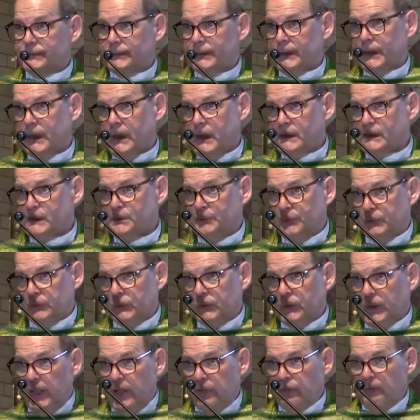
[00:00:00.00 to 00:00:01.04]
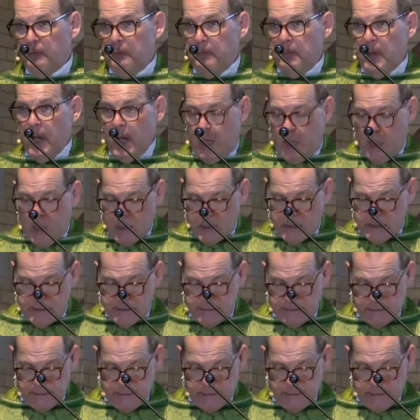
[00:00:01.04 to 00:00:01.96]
the Gospel of Mark